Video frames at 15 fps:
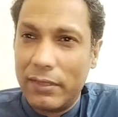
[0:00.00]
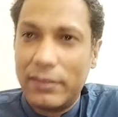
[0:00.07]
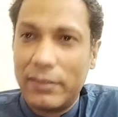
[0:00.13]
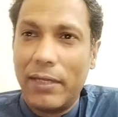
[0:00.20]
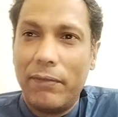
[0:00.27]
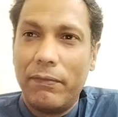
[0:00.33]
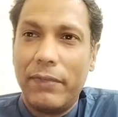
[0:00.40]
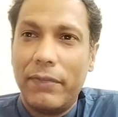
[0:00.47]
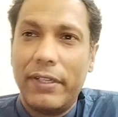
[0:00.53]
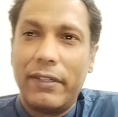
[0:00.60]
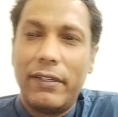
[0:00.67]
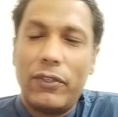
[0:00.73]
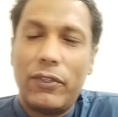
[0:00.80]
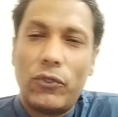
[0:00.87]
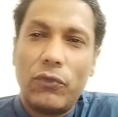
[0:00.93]

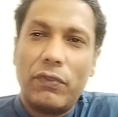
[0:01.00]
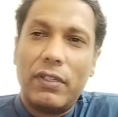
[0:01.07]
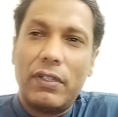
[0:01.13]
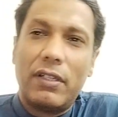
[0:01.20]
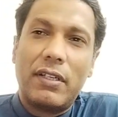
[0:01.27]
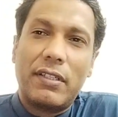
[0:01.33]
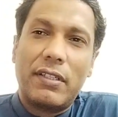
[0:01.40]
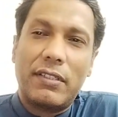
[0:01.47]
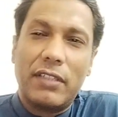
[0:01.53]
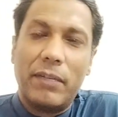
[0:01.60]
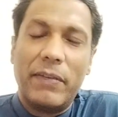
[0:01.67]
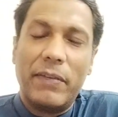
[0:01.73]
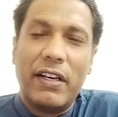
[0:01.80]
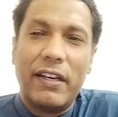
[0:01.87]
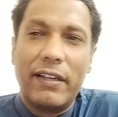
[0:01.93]
somewhere towards
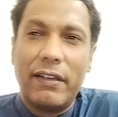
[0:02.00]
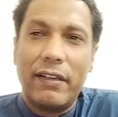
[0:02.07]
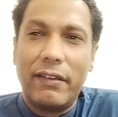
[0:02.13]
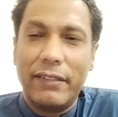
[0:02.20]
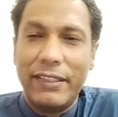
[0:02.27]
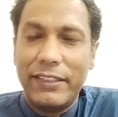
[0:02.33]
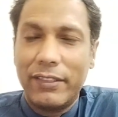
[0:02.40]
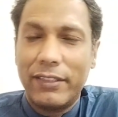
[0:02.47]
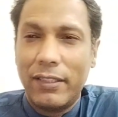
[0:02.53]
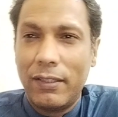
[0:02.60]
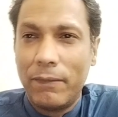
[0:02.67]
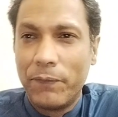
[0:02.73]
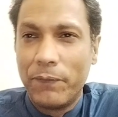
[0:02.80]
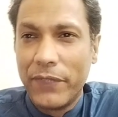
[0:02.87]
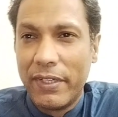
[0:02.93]
Amhara
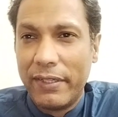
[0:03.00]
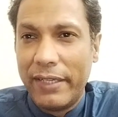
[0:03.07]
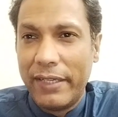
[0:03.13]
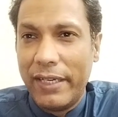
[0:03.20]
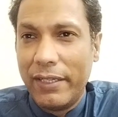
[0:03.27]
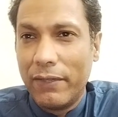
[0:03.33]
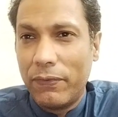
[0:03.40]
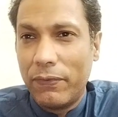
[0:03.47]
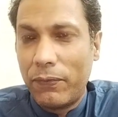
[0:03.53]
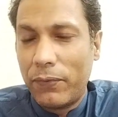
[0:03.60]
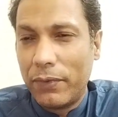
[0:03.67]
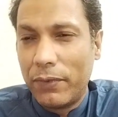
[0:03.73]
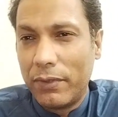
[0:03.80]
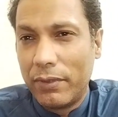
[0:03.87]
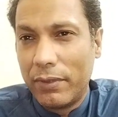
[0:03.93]
region.
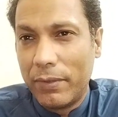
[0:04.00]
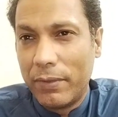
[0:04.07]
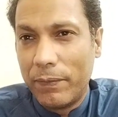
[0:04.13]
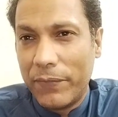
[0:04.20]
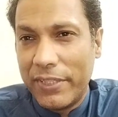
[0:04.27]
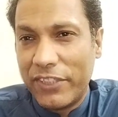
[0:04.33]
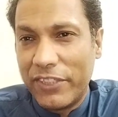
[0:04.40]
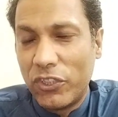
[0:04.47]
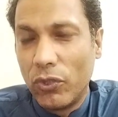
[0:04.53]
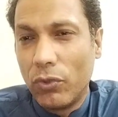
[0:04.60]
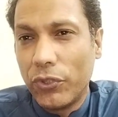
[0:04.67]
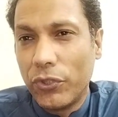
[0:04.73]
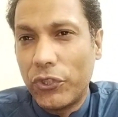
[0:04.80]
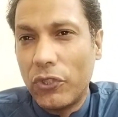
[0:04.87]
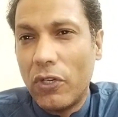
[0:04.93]
TDF has
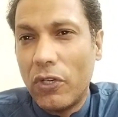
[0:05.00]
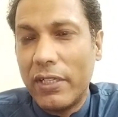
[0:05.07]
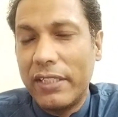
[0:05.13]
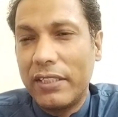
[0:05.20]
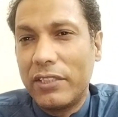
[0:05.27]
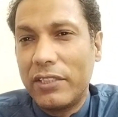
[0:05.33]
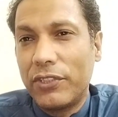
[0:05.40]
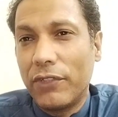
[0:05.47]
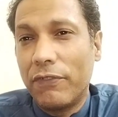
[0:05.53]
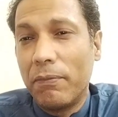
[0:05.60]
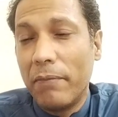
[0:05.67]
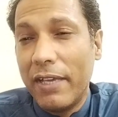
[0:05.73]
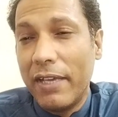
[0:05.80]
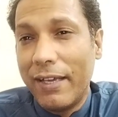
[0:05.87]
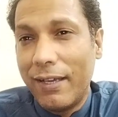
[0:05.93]
no shortage of
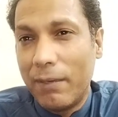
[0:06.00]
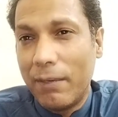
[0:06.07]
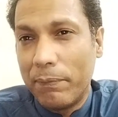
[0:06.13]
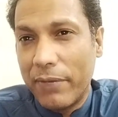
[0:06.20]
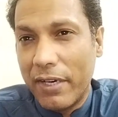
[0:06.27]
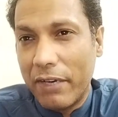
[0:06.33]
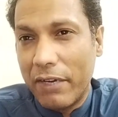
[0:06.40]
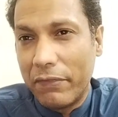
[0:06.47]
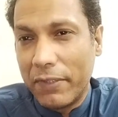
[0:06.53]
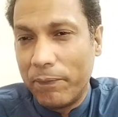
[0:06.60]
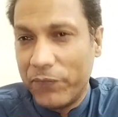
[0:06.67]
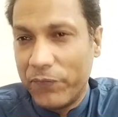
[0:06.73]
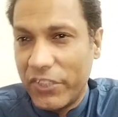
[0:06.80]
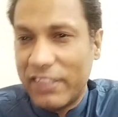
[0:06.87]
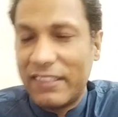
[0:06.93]
manpower,
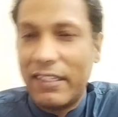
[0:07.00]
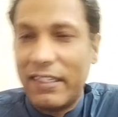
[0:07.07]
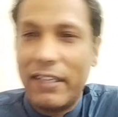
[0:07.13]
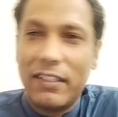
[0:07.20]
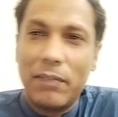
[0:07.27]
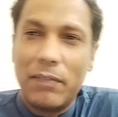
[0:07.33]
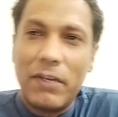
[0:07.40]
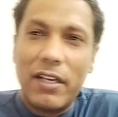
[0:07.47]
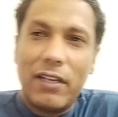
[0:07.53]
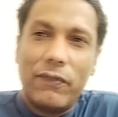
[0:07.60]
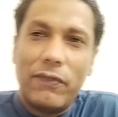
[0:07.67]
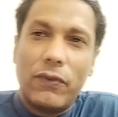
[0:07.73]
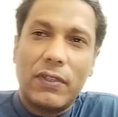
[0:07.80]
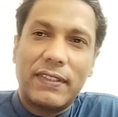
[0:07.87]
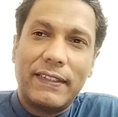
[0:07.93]
just like Amhara
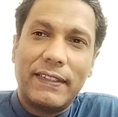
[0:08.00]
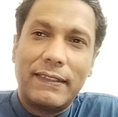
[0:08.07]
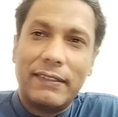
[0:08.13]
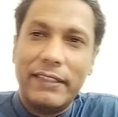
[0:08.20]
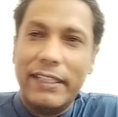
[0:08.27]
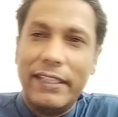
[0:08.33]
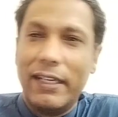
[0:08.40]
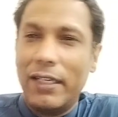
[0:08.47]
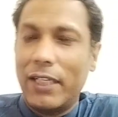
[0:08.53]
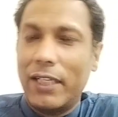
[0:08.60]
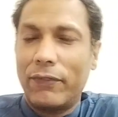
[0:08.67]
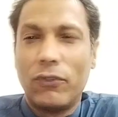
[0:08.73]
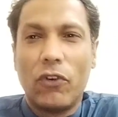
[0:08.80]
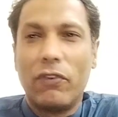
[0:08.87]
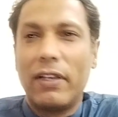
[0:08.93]
forces,
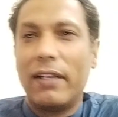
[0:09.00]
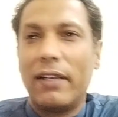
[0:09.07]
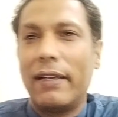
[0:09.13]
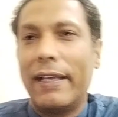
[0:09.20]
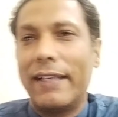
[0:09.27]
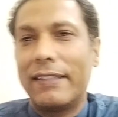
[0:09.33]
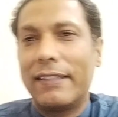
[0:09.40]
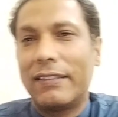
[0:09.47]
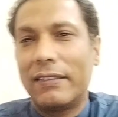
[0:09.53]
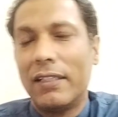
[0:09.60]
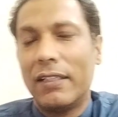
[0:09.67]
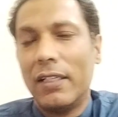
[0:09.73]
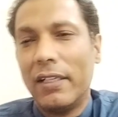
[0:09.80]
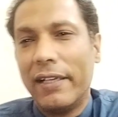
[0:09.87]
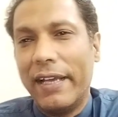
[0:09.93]
ENDF. No one has
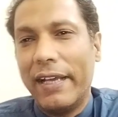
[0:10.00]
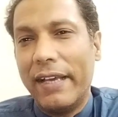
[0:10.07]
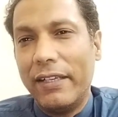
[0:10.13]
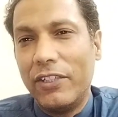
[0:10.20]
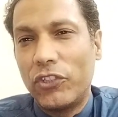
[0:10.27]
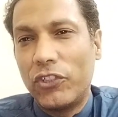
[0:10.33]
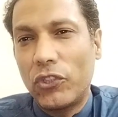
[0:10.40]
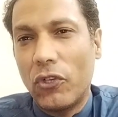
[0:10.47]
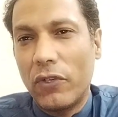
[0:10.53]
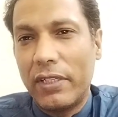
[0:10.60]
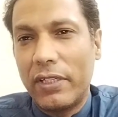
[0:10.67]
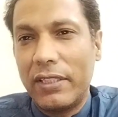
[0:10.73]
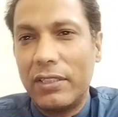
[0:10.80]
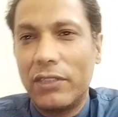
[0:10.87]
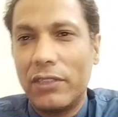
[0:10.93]
any
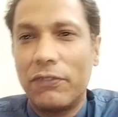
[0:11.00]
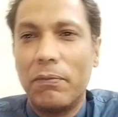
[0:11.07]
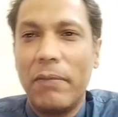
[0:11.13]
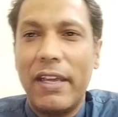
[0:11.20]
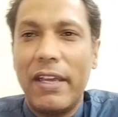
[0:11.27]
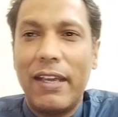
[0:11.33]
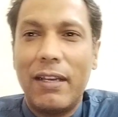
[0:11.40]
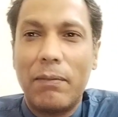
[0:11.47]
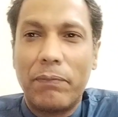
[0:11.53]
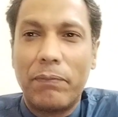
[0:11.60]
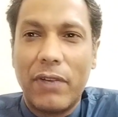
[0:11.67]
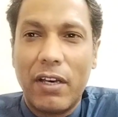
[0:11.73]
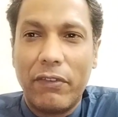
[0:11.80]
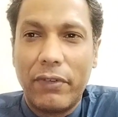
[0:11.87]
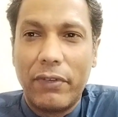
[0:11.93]
shortage of
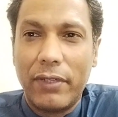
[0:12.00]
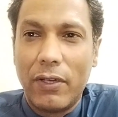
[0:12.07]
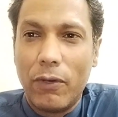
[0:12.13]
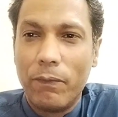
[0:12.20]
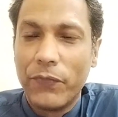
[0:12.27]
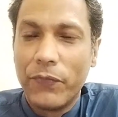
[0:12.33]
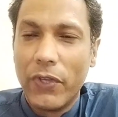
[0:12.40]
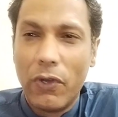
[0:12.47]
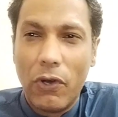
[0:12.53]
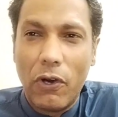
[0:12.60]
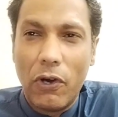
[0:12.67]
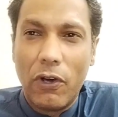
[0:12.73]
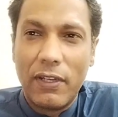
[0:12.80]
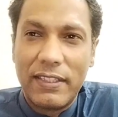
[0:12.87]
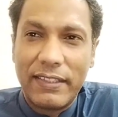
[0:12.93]
manpower now.
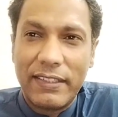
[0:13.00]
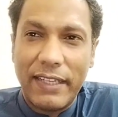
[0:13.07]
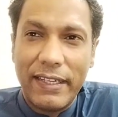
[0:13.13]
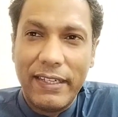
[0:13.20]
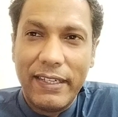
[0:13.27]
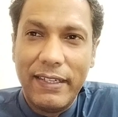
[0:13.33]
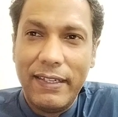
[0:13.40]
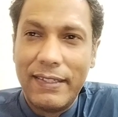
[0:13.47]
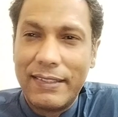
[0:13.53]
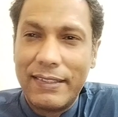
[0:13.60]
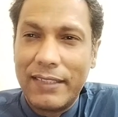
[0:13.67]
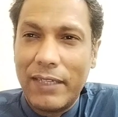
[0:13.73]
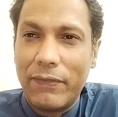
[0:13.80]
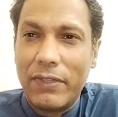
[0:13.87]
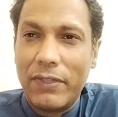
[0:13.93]
All
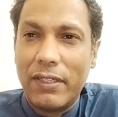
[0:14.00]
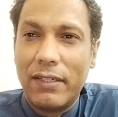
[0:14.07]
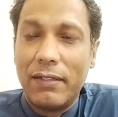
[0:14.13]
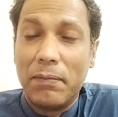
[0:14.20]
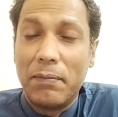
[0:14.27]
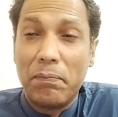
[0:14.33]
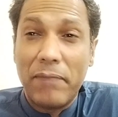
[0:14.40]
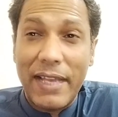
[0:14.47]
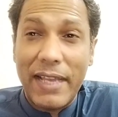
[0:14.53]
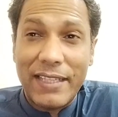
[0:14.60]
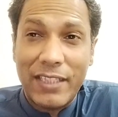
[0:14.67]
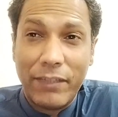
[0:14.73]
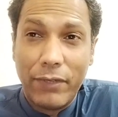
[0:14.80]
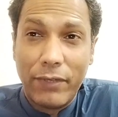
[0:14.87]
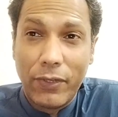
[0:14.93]
sides have done
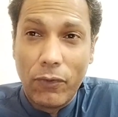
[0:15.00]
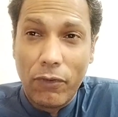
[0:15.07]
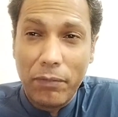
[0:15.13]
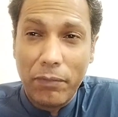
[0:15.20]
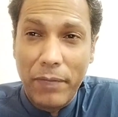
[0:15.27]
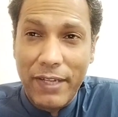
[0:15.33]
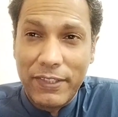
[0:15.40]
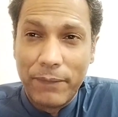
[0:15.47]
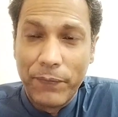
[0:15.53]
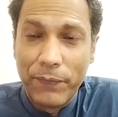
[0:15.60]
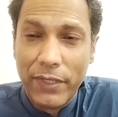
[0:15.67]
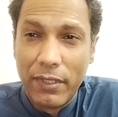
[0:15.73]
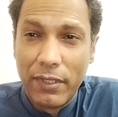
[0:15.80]
massive recruitments.